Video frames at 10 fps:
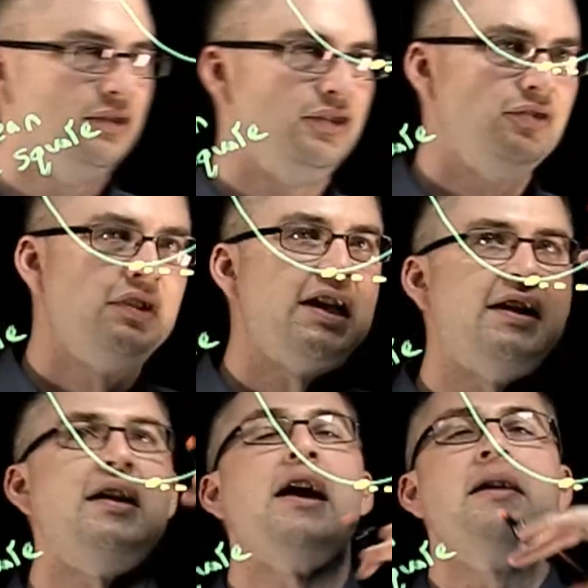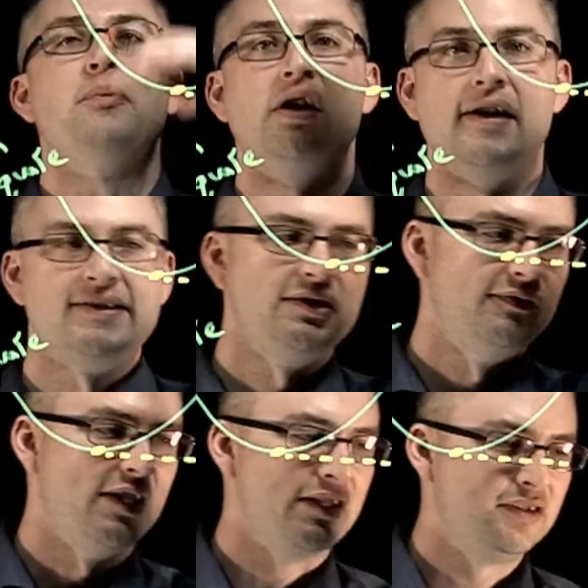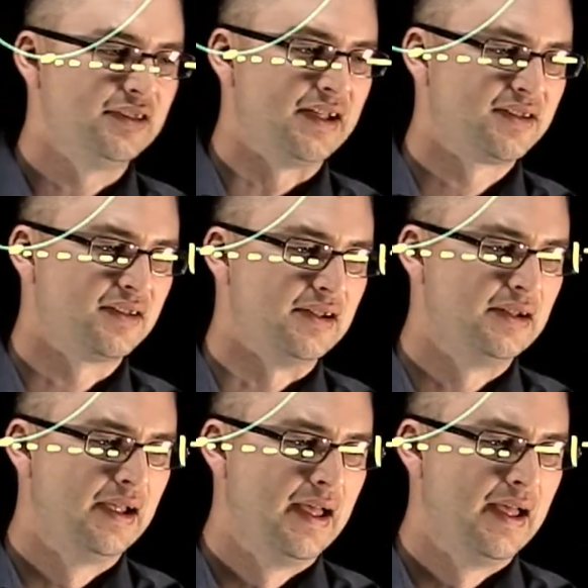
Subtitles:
you get a positive value, and that's good.